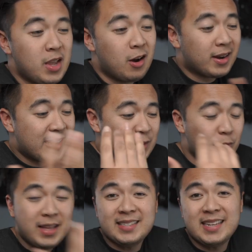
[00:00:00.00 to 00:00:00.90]
All right, guys,
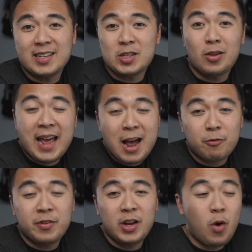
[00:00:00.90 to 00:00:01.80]
well, that's it. That's all I
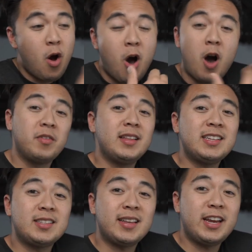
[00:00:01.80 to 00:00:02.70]
have for you. All the
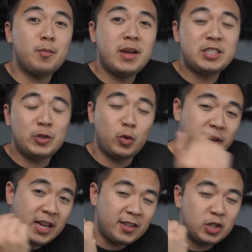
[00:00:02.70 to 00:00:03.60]
links to the gear mentioned will
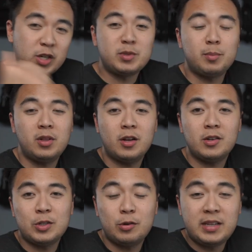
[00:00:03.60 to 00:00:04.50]
be in the description below,
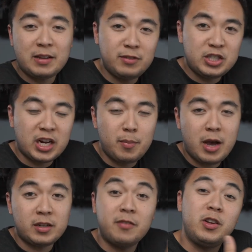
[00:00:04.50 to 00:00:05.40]
so definitely check them
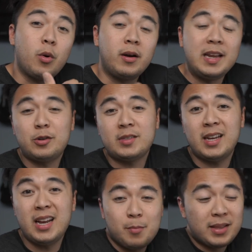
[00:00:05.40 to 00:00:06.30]
out if you are
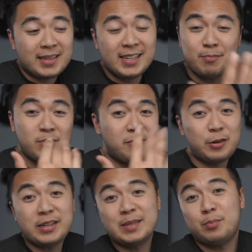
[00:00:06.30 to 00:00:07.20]
interested. But that's it, a
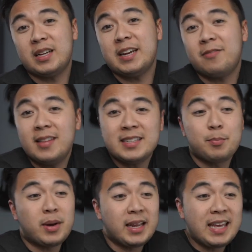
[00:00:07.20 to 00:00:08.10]
very simple gift
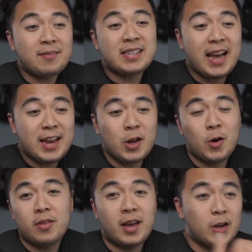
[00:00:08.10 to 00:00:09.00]
list, but gifts I
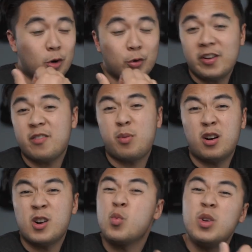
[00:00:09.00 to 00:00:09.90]
know that your creative
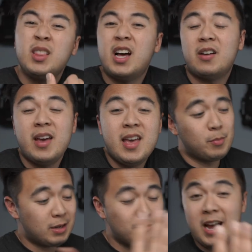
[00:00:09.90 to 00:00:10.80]
partner will love.
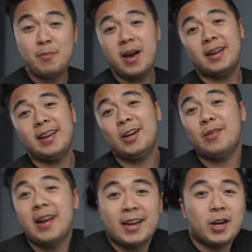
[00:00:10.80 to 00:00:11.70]
But I'm out of here.
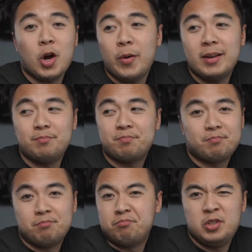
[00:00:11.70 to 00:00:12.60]
I gotta go and
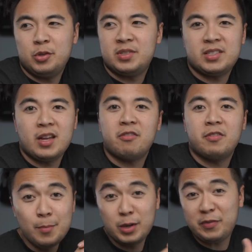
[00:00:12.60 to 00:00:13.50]
do
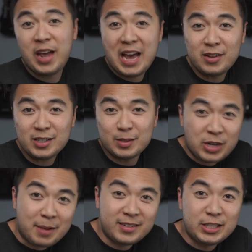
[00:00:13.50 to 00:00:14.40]
stuff. But if you haven't,
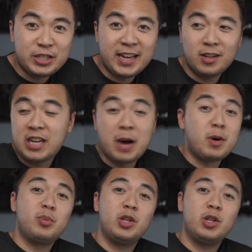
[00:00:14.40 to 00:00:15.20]
subscribed to the channel. Comment